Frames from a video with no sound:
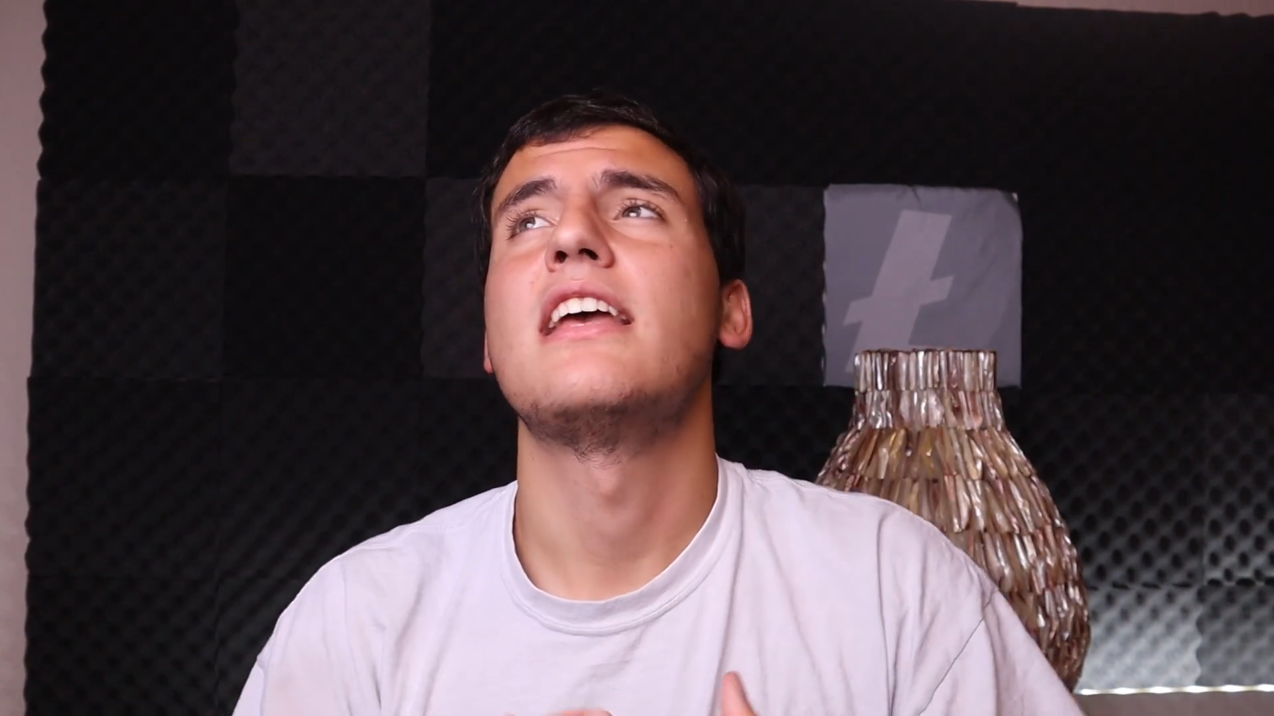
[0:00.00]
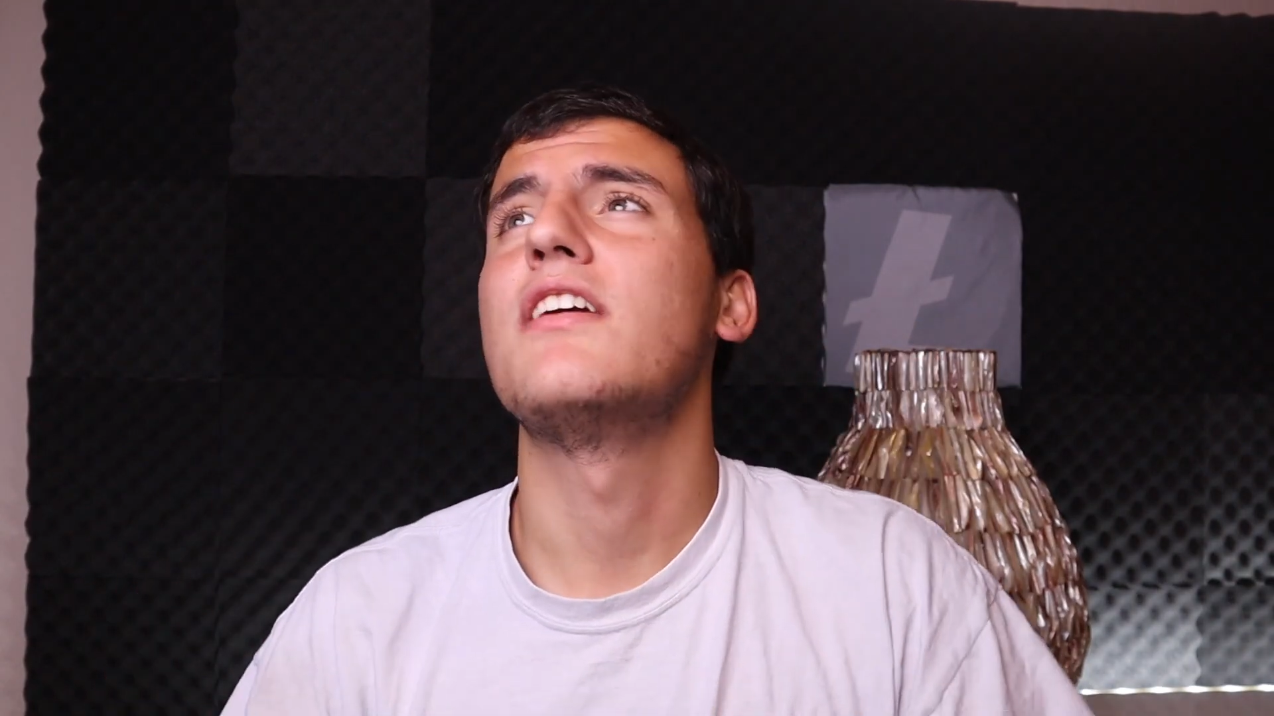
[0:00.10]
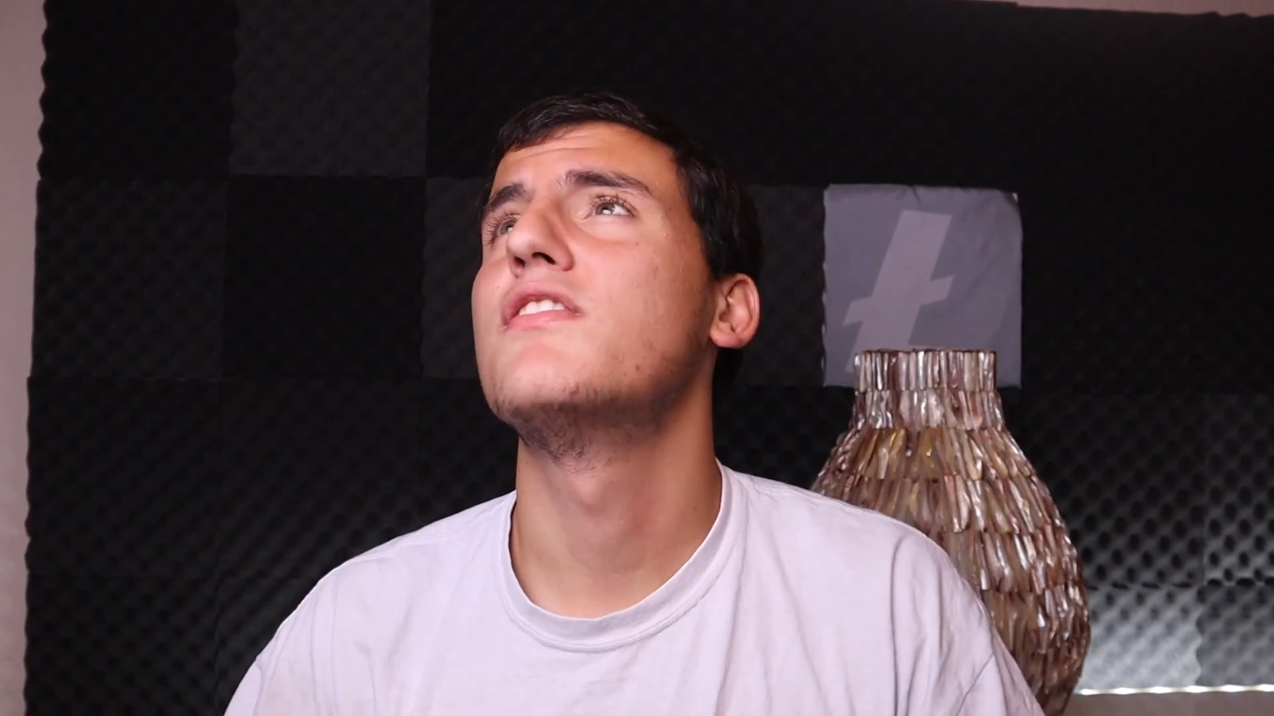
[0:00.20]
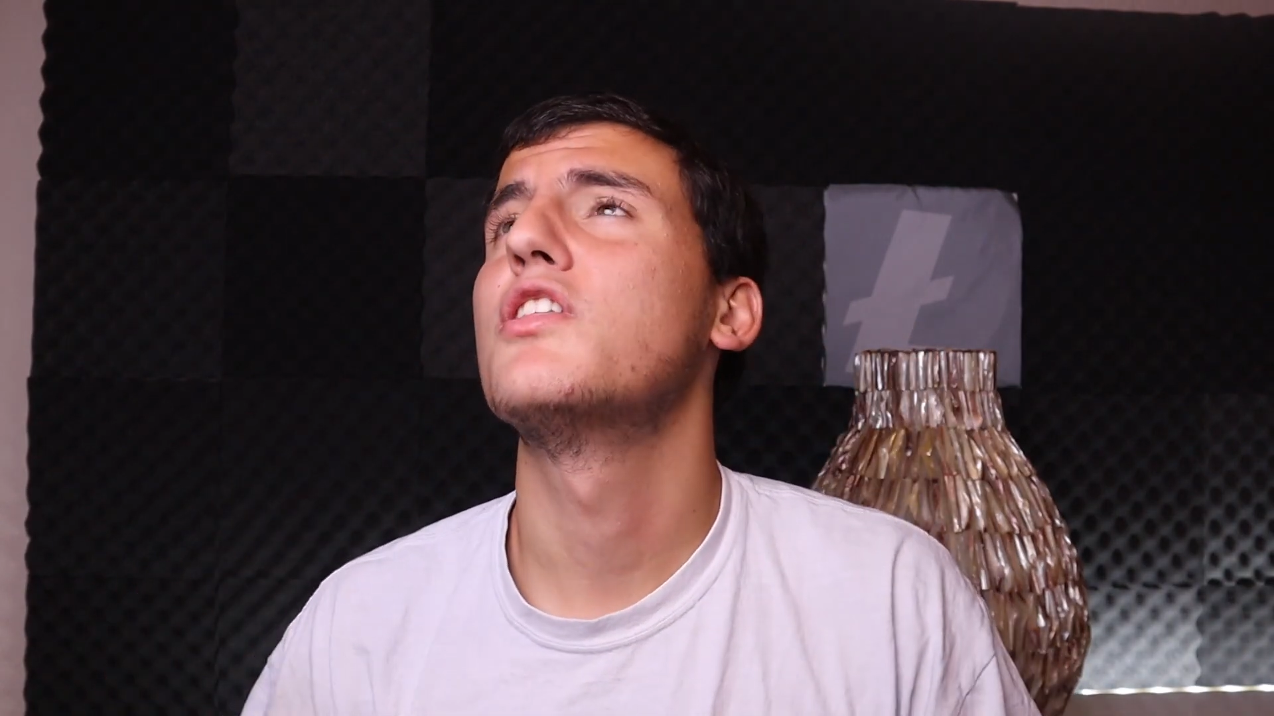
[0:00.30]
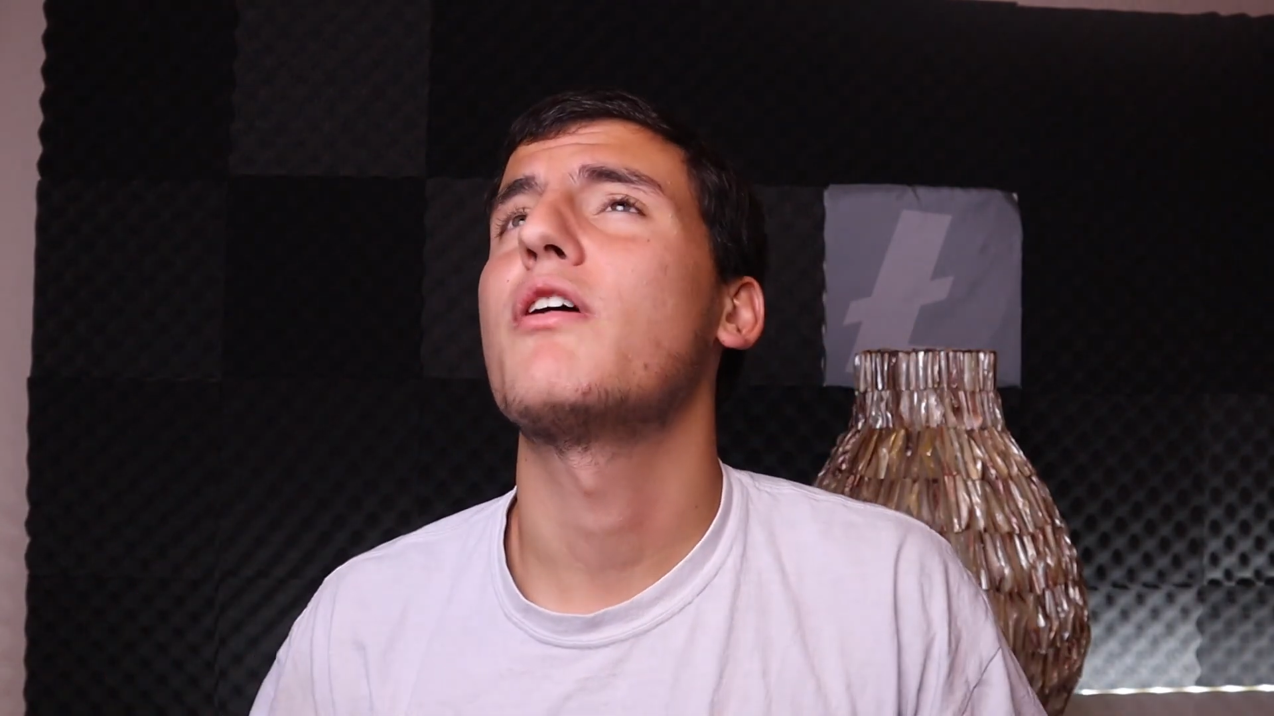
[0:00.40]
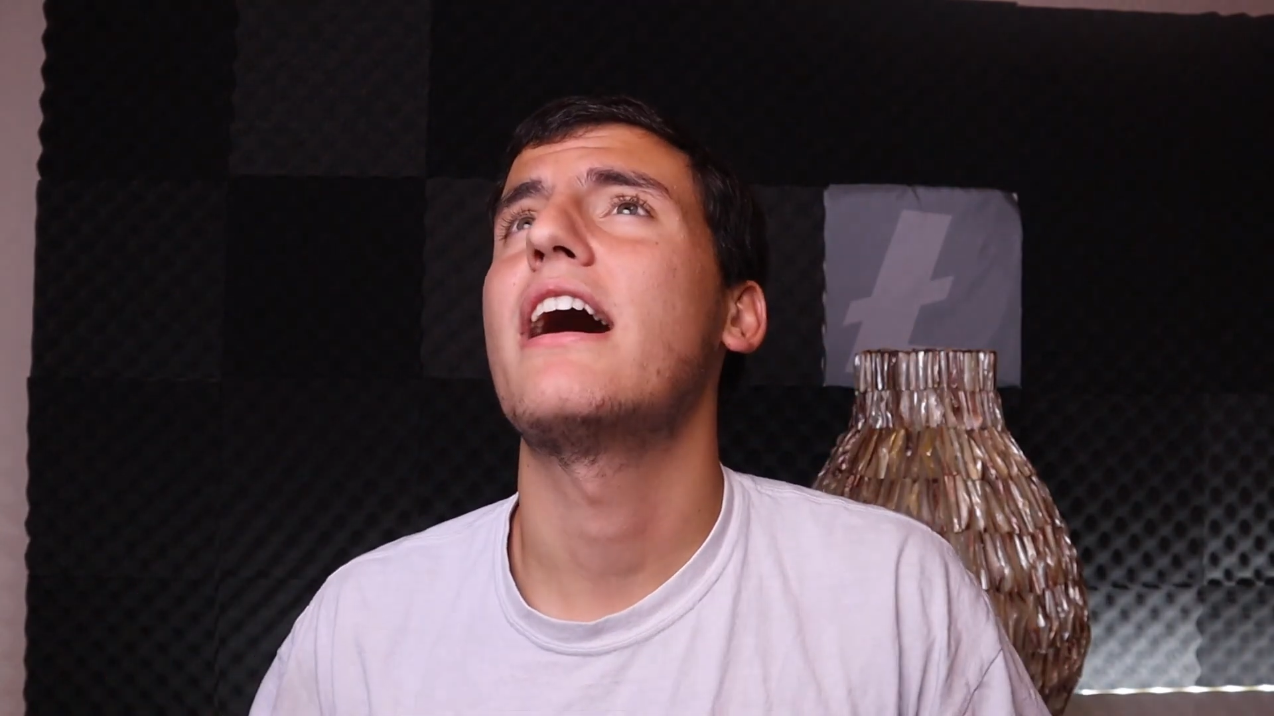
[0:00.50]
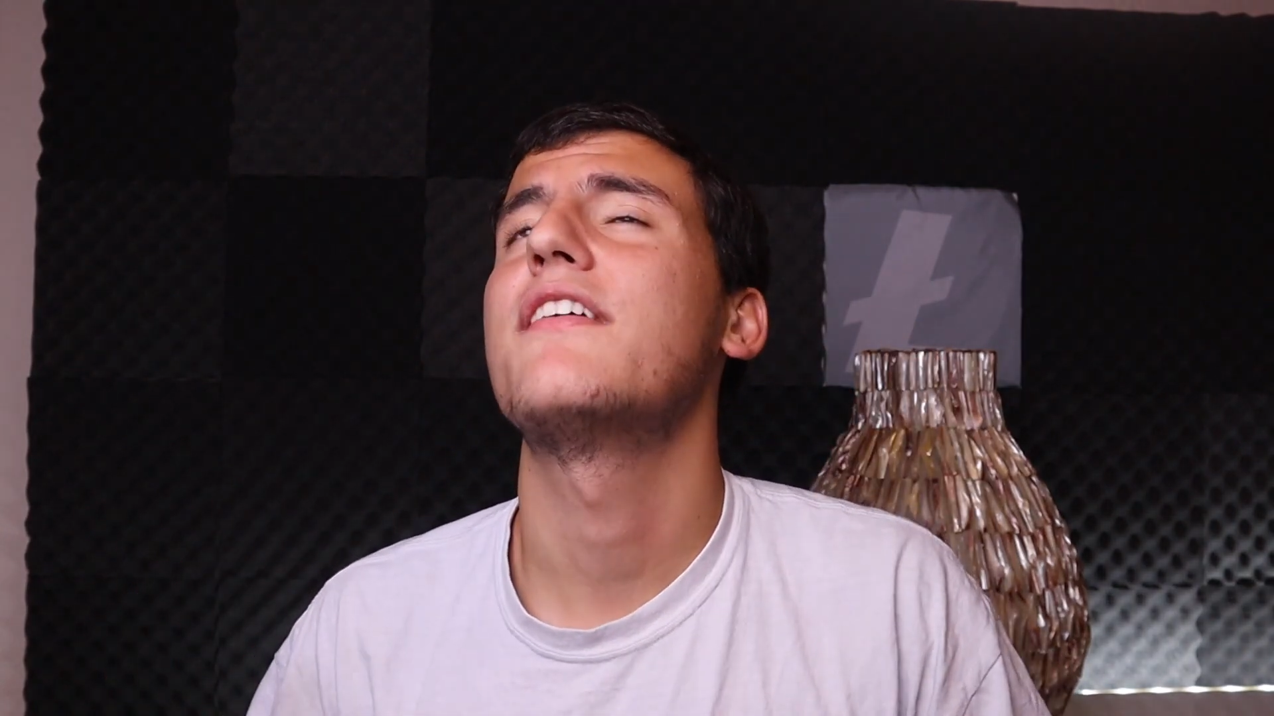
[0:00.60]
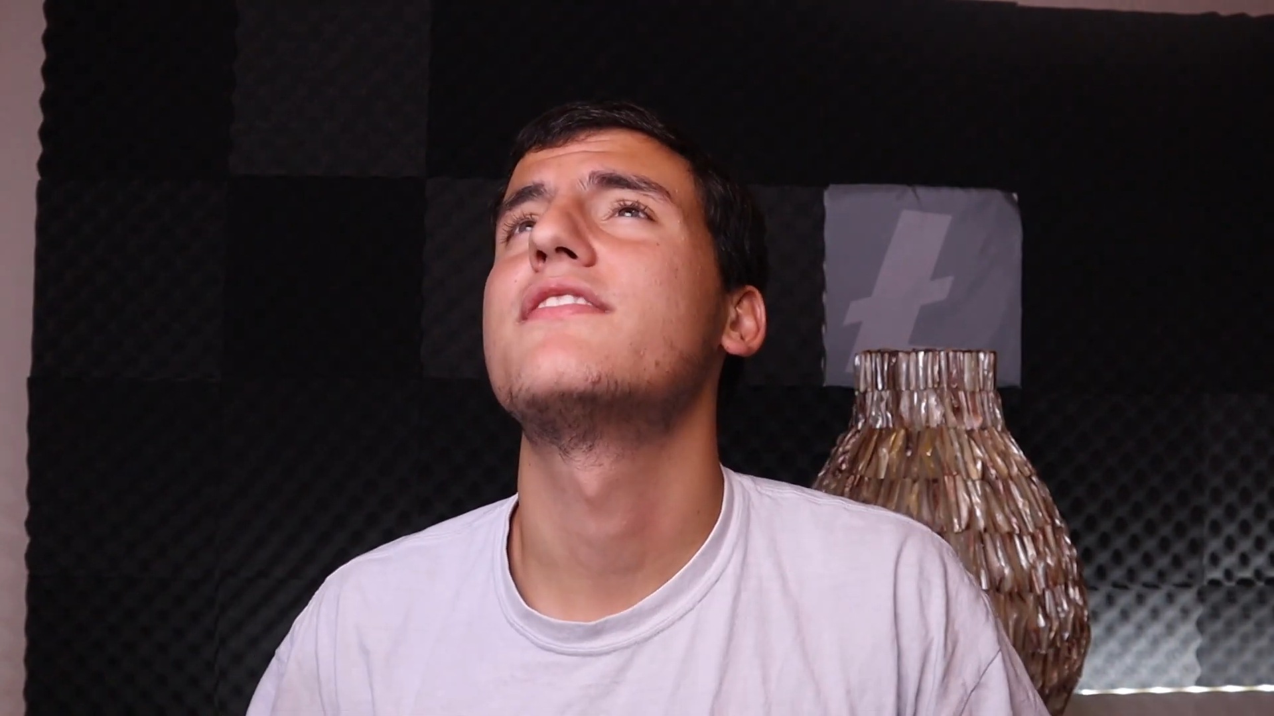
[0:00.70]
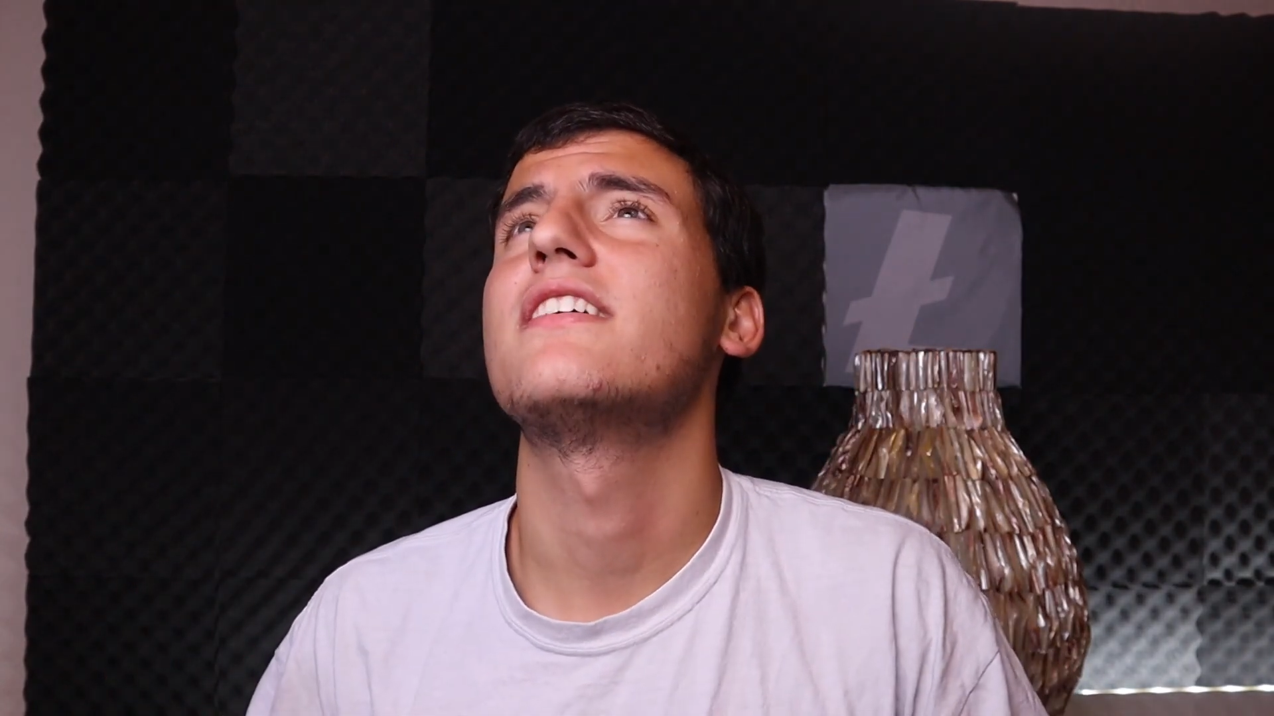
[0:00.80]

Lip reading: Even though I